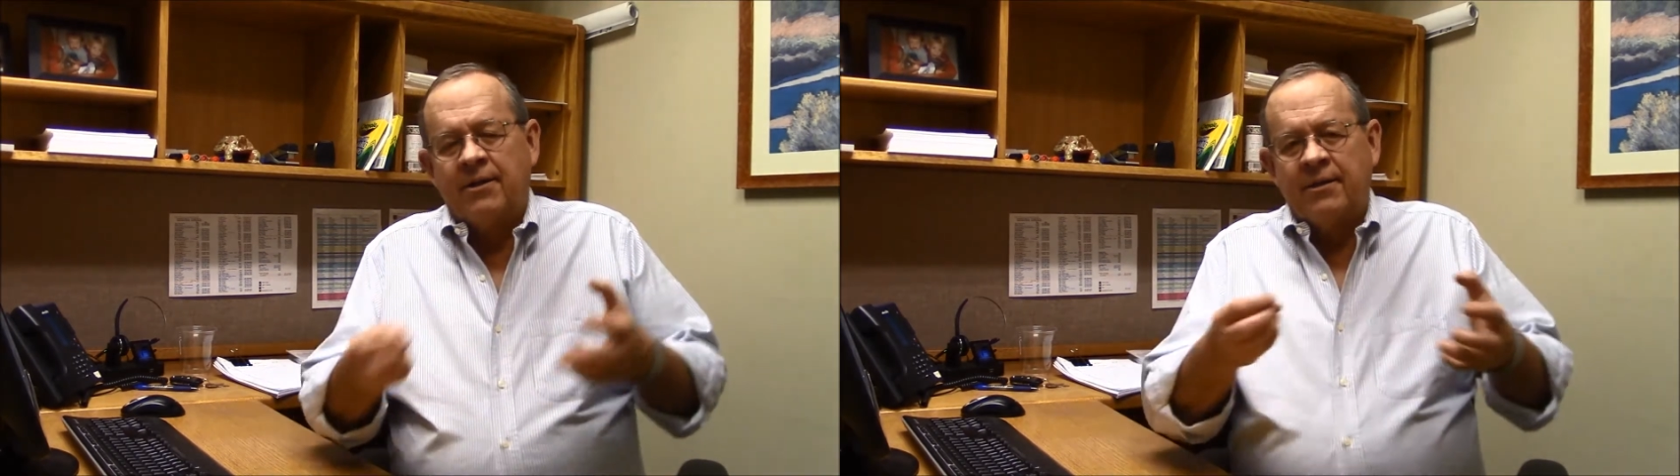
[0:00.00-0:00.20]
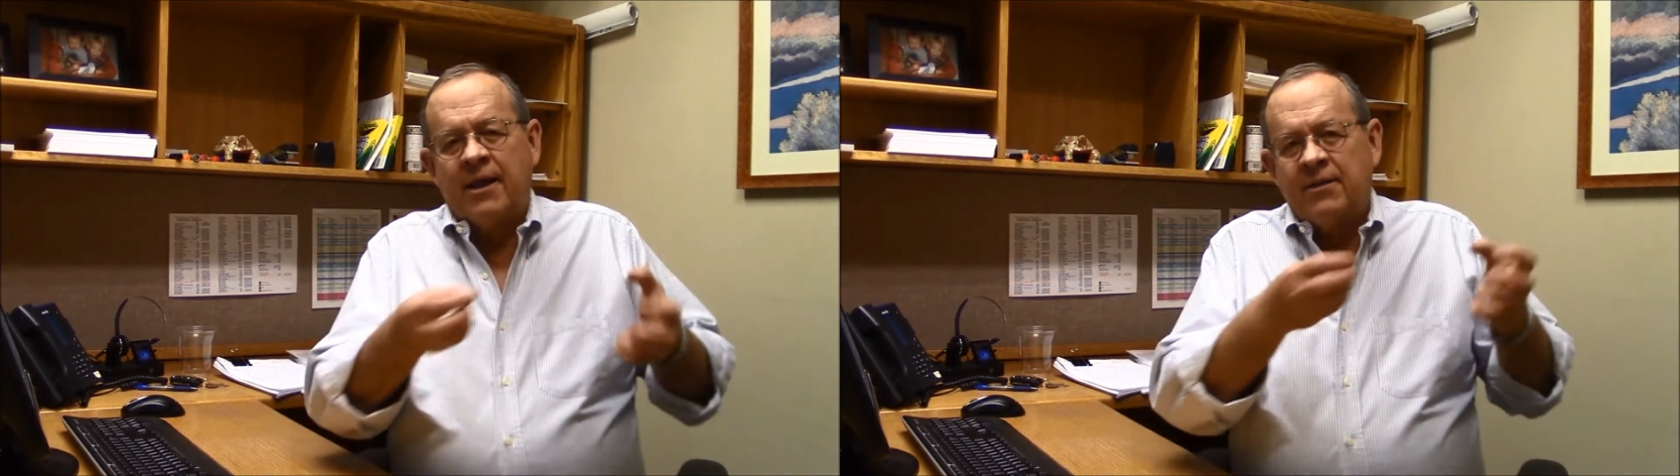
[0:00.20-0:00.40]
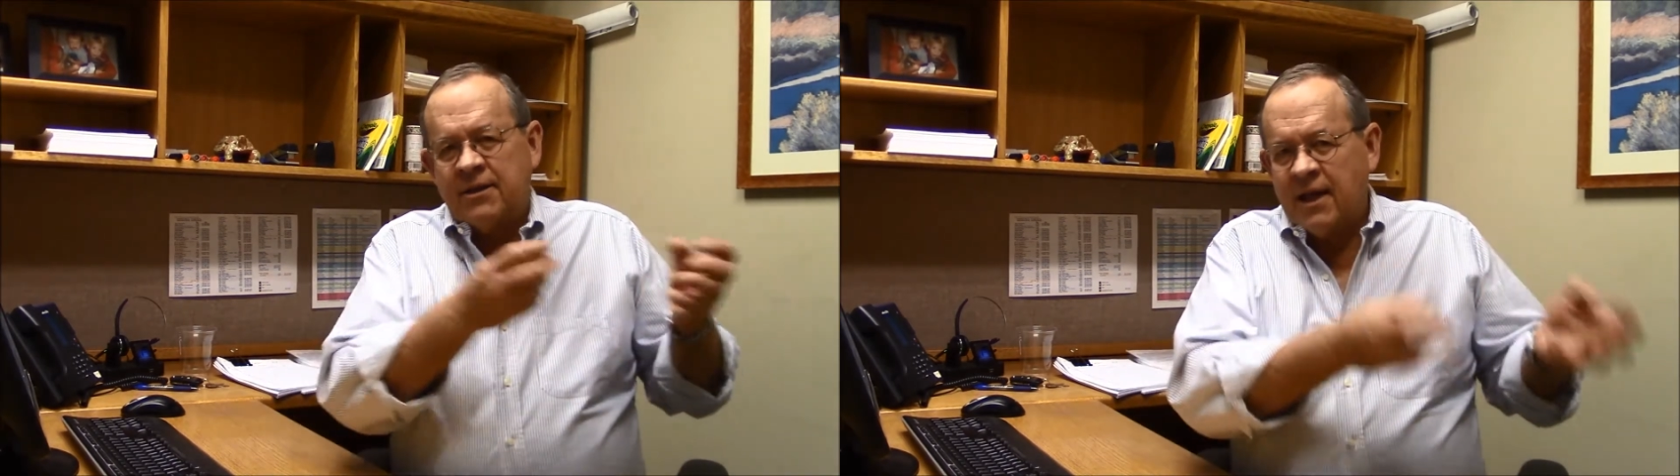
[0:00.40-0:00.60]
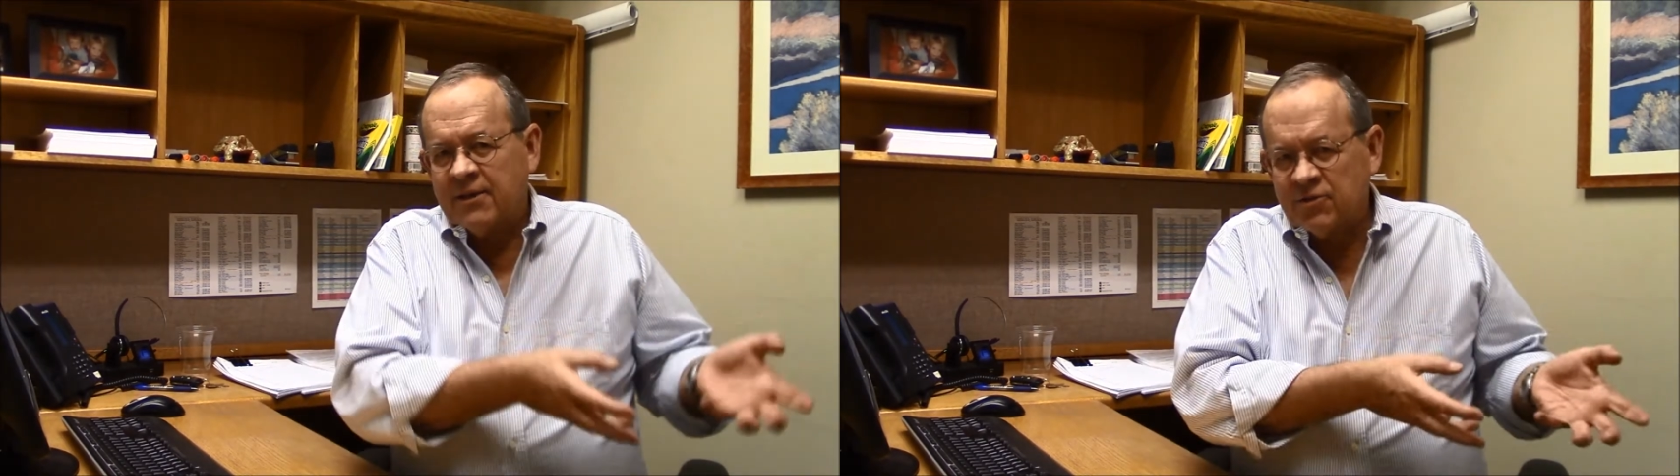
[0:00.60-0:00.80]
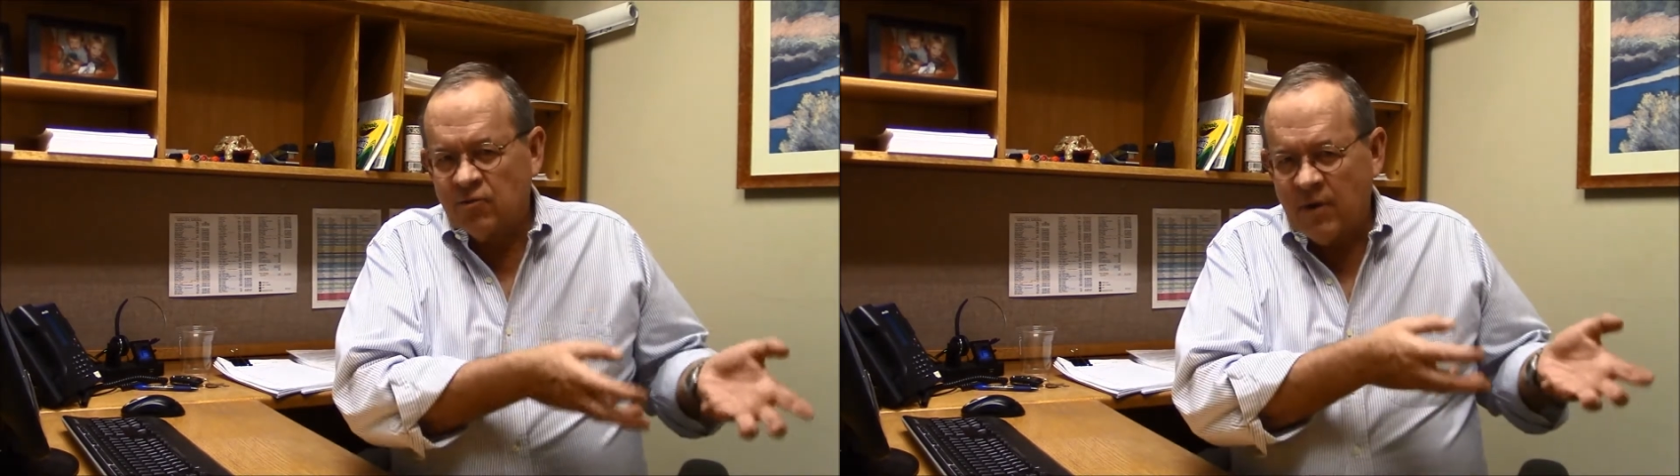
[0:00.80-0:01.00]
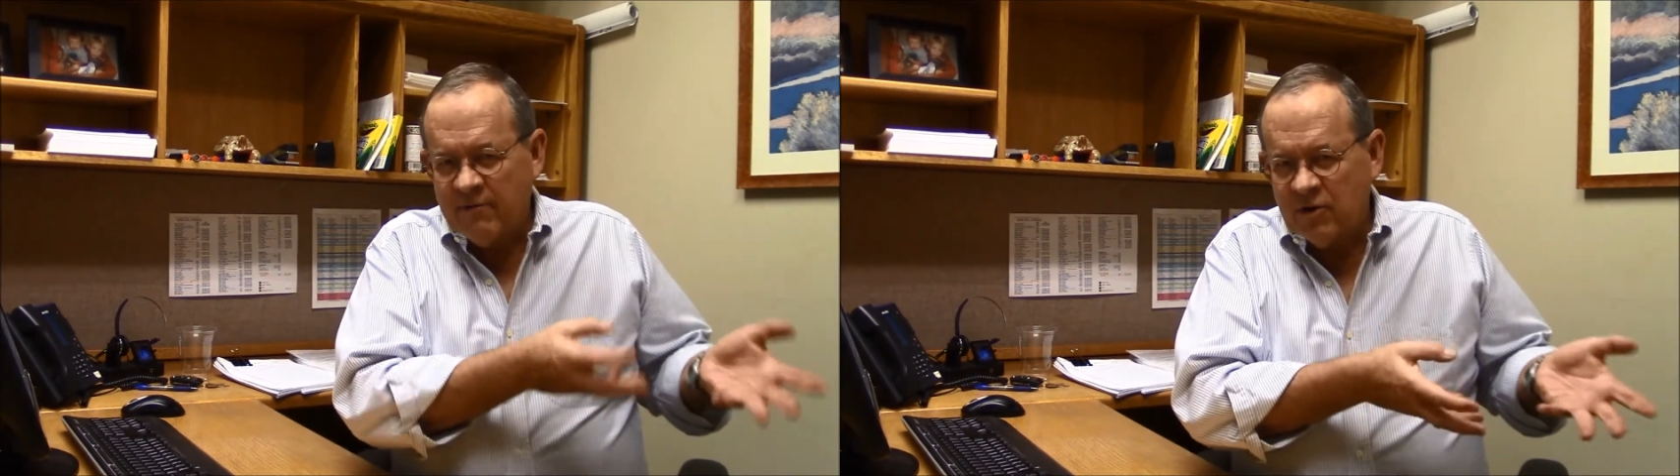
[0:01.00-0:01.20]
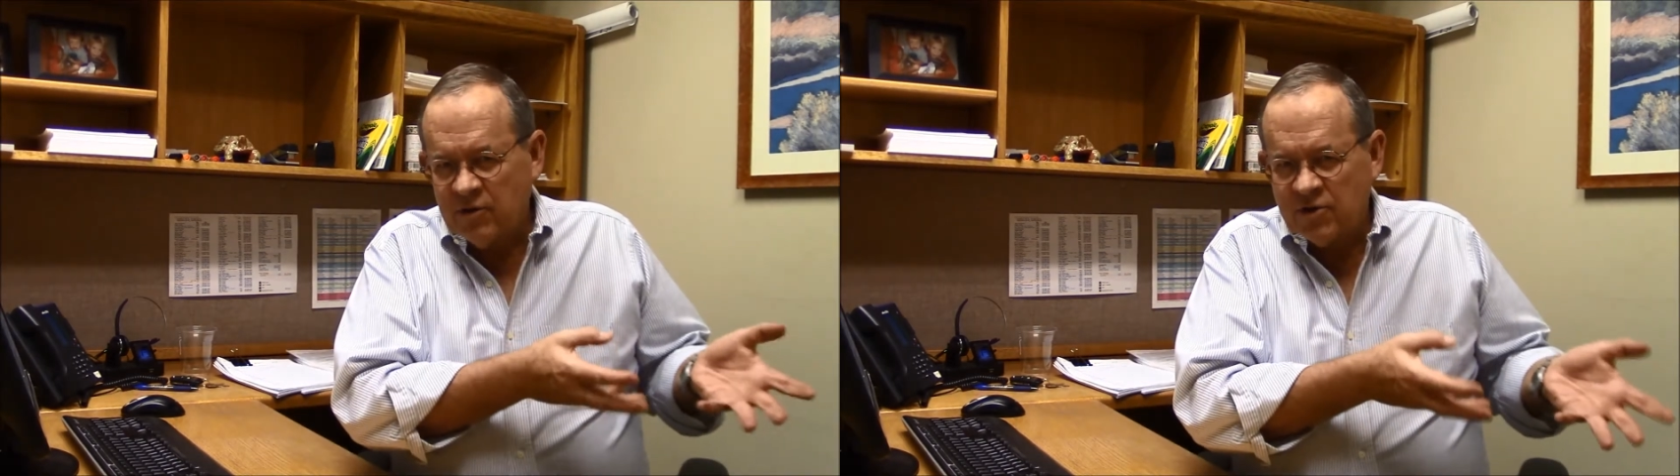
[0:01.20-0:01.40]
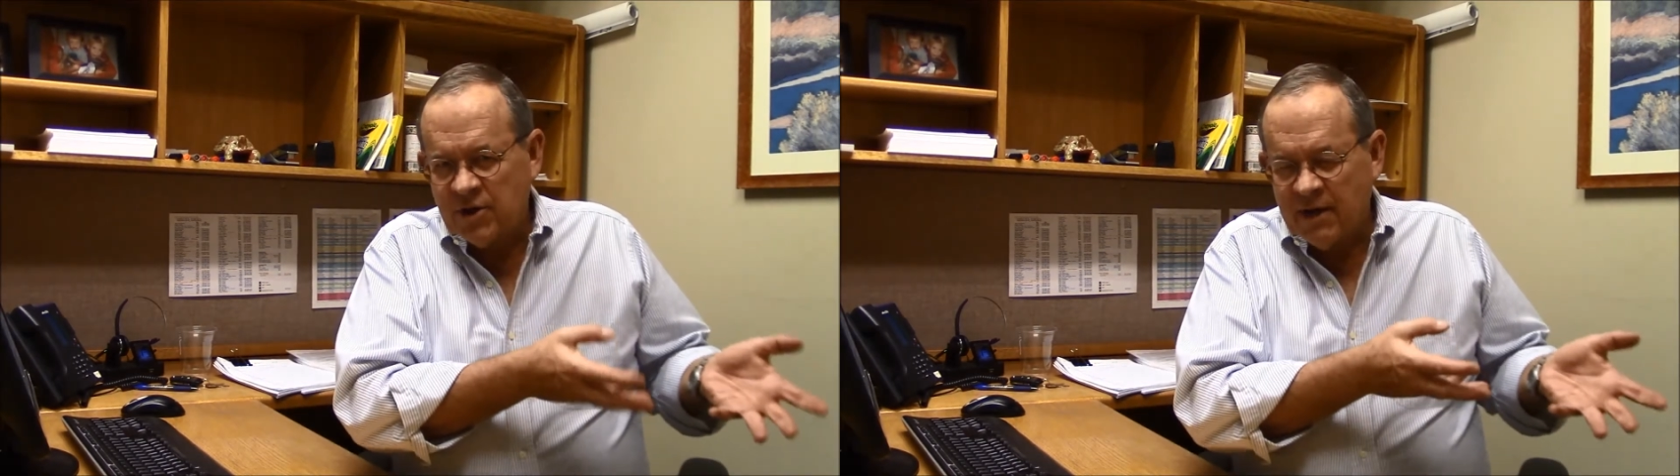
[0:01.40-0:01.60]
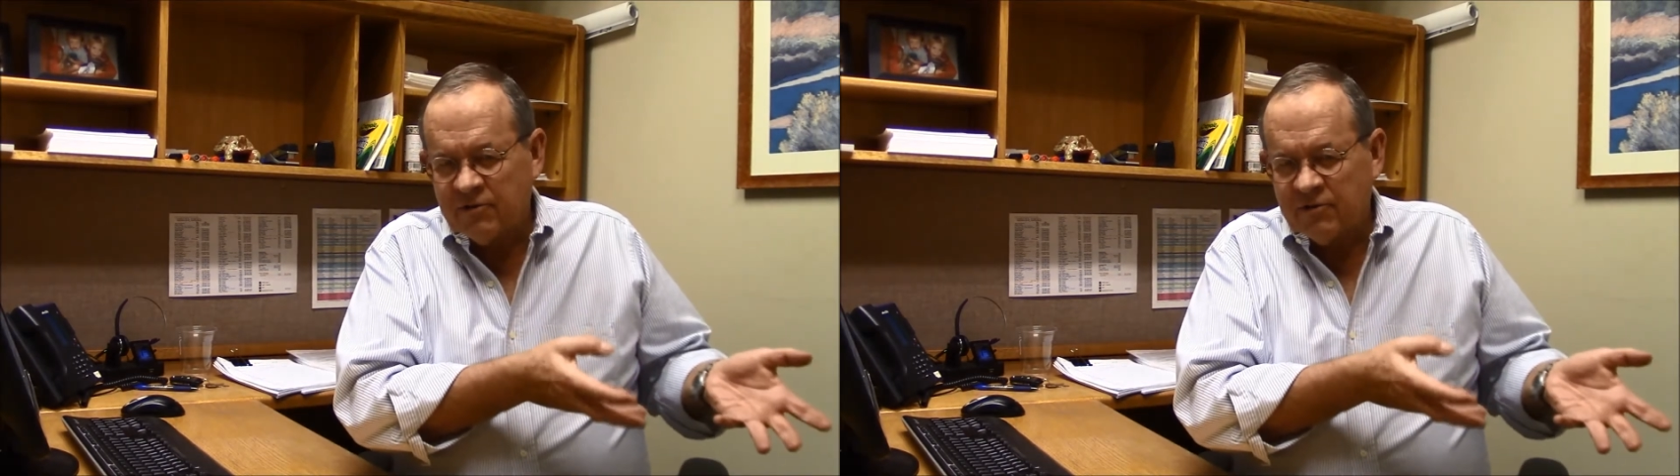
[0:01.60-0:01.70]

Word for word: than the tax revenue that you have